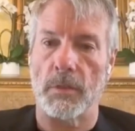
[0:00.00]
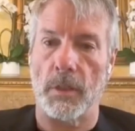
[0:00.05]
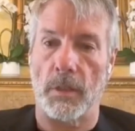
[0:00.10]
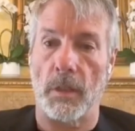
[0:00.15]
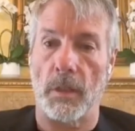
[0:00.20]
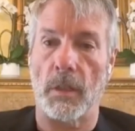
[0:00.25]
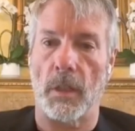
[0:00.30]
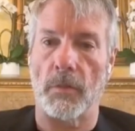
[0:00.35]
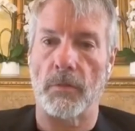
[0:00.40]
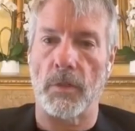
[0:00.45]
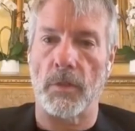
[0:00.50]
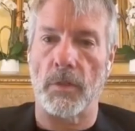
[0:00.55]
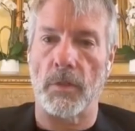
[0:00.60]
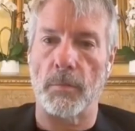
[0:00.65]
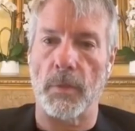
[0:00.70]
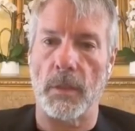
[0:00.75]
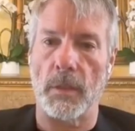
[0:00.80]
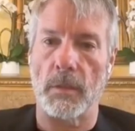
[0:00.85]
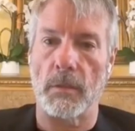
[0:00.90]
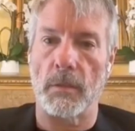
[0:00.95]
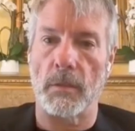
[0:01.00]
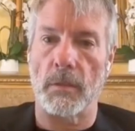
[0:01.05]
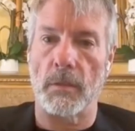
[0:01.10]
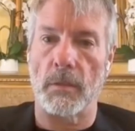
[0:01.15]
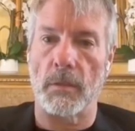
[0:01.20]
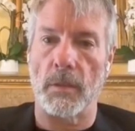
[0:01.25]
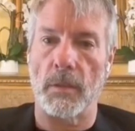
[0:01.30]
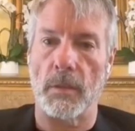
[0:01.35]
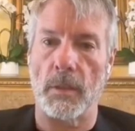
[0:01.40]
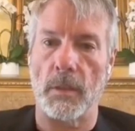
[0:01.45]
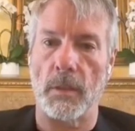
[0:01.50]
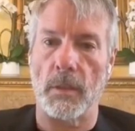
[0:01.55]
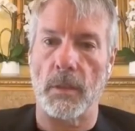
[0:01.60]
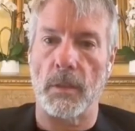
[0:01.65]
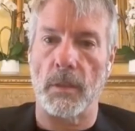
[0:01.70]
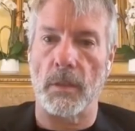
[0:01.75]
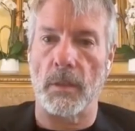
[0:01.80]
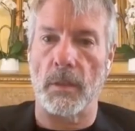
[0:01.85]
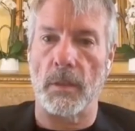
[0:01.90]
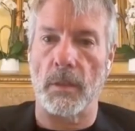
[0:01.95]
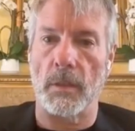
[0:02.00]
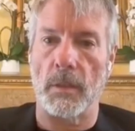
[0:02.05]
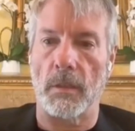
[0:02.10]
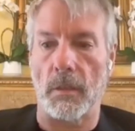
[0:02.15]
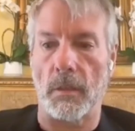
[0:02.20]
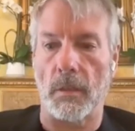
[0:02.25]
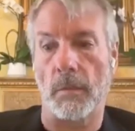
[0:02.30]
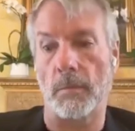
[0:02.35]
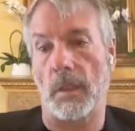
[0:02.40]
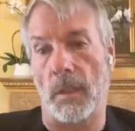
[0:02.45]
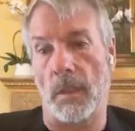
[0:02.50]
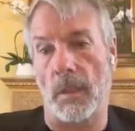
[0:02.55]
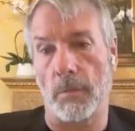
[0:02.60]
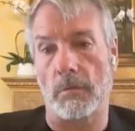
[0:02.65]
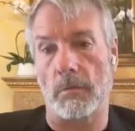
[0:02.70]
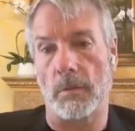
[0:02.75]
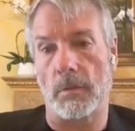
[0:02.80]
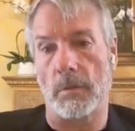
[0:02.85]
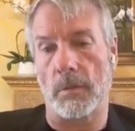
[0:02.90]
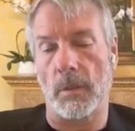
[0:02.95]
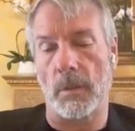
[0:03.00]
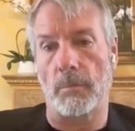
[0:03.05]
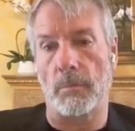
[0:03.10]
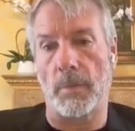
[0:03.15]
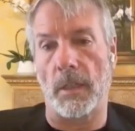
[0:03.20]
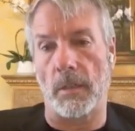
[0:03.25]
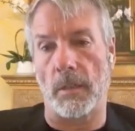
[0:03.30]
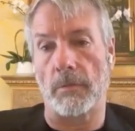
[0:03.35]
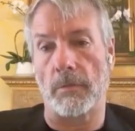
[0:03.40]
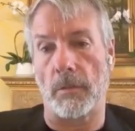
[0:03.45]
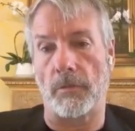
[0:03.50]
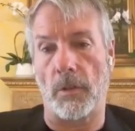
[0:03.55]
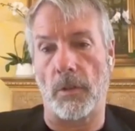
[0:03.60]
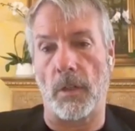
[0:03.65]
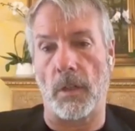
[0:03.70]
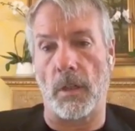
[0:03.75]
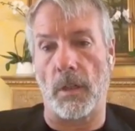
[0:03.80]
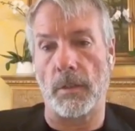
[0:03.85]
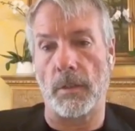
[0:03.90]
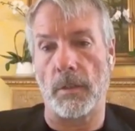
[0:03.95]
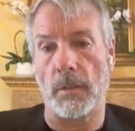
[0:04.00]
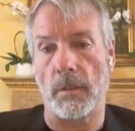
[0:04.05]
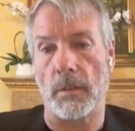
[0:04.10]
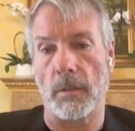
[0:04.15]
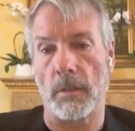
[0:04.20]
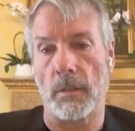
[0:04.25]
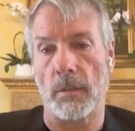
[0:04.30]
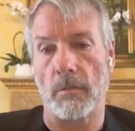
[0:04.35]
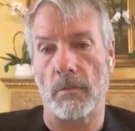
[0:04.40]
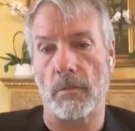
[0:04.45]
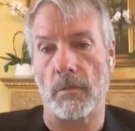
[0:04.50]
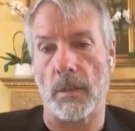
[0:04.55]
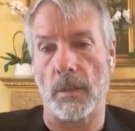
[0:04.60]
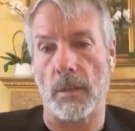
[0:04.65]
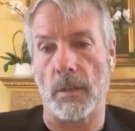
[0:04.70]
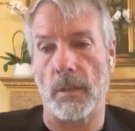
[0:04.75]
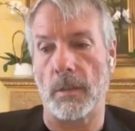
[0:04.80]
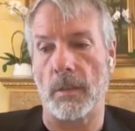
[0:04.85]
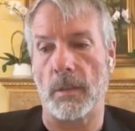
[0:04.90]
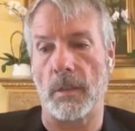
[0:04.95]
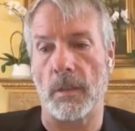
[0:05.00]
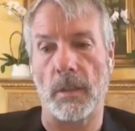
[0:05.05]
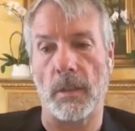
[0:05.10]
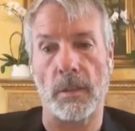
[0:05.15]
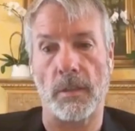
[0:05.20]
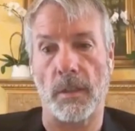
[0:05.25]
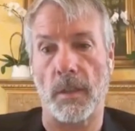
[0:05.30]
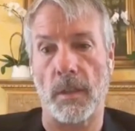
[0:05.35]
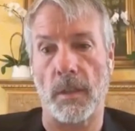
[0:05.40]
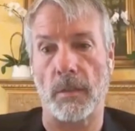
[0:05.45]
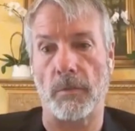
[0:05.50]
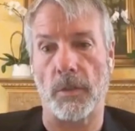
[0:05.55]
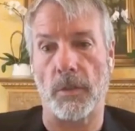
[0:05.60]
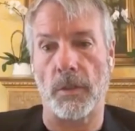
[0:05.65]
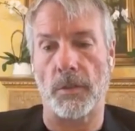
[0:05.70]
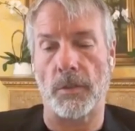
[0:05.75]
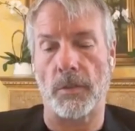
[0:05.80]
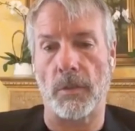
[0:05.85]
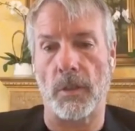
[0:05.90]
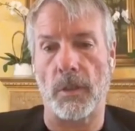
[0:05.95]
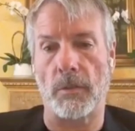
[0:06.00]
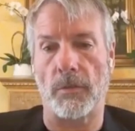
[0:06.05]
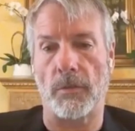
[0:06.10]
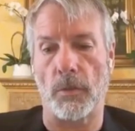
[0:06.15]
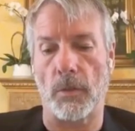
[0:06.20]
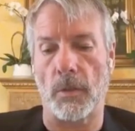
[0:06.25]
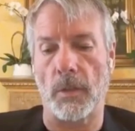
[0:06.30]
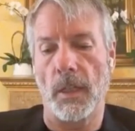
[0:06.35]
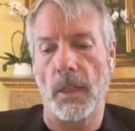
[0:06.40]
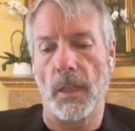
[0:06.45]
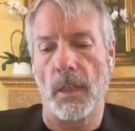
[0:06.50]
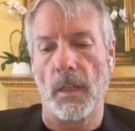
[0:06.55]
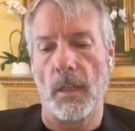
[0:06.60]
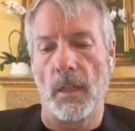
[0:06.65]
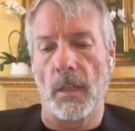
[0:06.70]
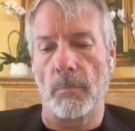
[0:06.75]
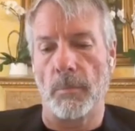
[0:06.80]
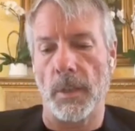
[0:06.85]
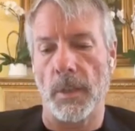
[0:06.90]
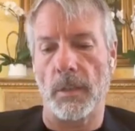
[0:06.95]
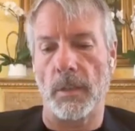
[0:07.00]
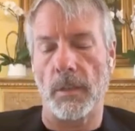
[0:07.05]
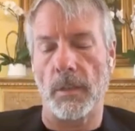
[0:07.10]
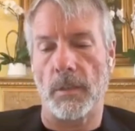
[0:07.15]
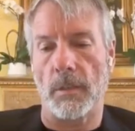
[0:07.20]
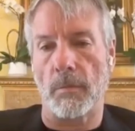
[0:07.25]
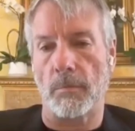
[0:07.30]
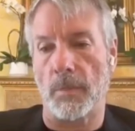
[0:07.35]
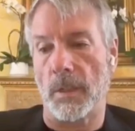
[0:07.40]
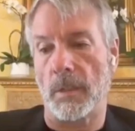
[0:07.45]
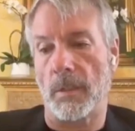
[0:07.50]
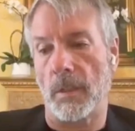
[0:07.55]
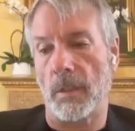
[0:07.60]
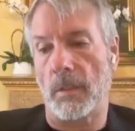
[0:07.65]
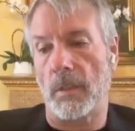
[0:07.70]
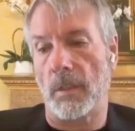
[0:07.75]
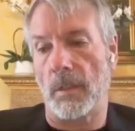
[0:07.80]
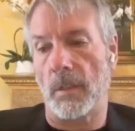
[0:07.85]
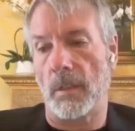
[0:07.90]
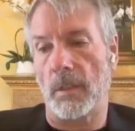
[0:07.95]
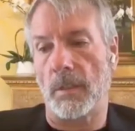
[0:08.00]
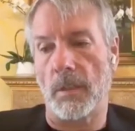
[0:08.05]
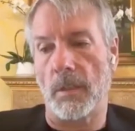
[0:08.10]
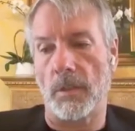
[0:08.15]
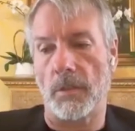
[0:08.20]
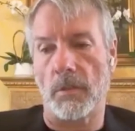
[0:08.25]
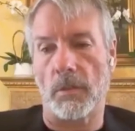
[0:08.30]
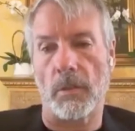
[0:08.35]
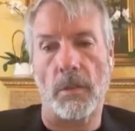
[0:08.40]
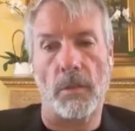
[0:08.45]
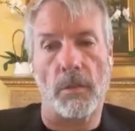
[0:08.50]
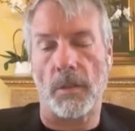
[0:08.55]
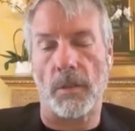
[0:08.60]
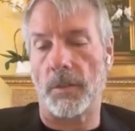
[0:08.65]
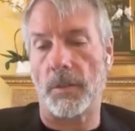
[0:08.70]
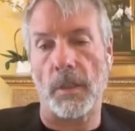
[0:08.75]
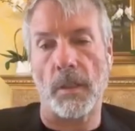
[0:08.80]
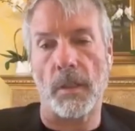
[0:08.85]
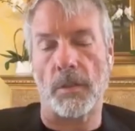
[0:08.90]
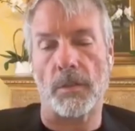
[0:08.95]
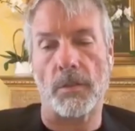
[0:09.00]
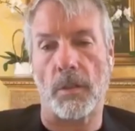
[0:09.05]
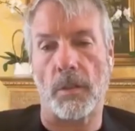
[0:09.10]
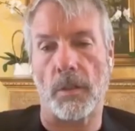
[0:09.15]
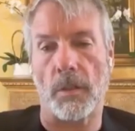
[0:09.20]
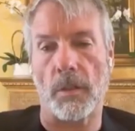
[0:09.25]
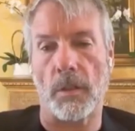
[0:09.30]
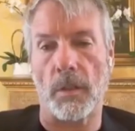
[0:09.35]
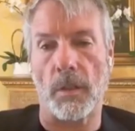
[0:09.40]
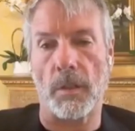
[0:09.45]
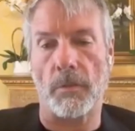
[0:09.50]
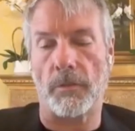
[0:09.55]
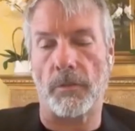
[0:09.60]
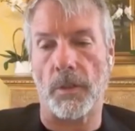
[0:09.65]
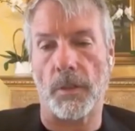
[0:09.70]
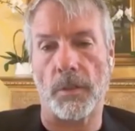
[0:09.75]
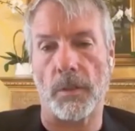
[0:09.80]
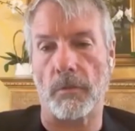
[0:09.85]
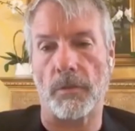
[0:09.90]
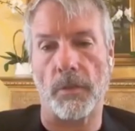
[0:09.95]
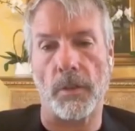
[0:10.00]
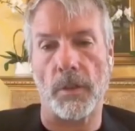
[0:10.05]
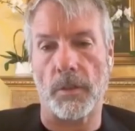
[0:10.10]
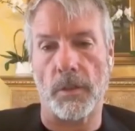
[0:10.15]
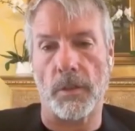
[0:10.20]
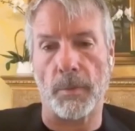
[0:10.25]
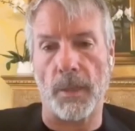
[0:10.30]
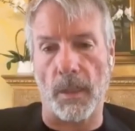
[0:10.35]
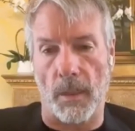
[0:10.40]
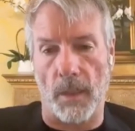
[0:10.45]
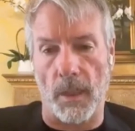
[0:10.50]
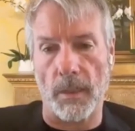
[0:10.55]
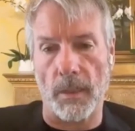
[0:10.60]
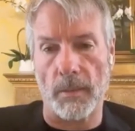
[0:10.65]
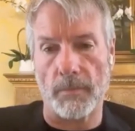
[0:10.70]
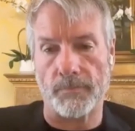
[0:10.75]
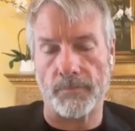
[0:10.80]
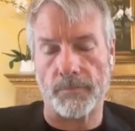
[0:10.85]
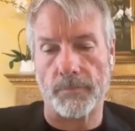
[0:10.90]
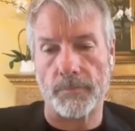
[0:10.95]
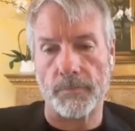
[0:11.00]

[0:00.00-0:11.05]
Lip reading: to the government and ought to be liable to the buyer for fraud, right? And that's kind of very straightforward. But then the digital currency ought to circulate friction-free at the speed of light.